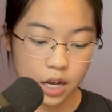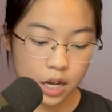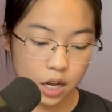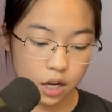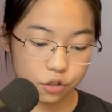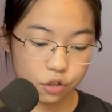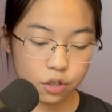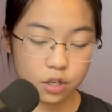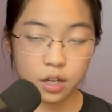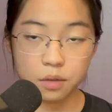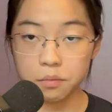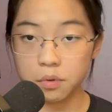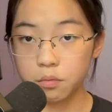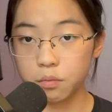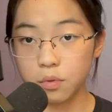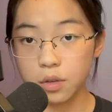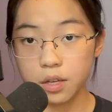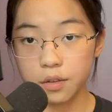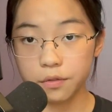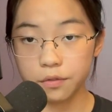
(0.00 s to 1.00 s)
actually came up
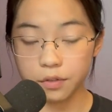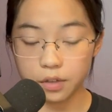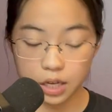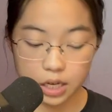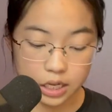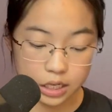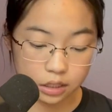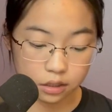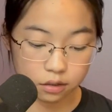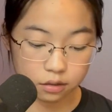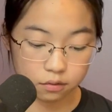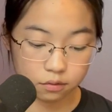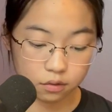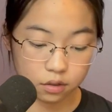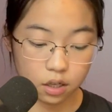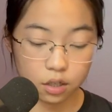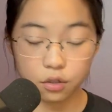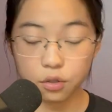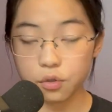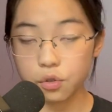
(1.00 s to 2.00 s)
with
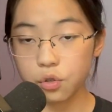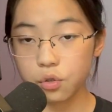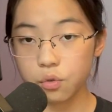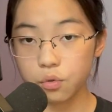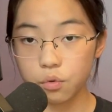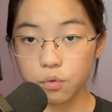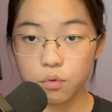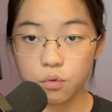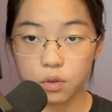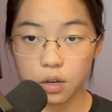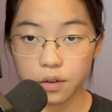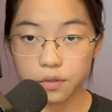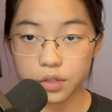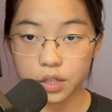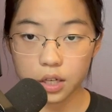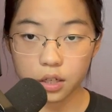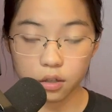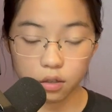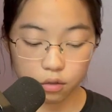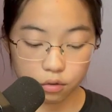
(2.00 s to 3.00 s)
another school of
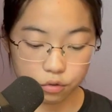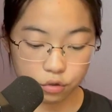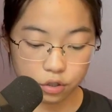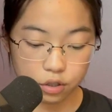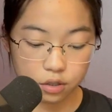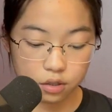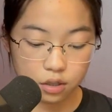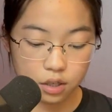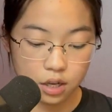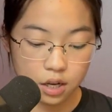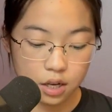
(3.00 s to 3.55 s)
psychology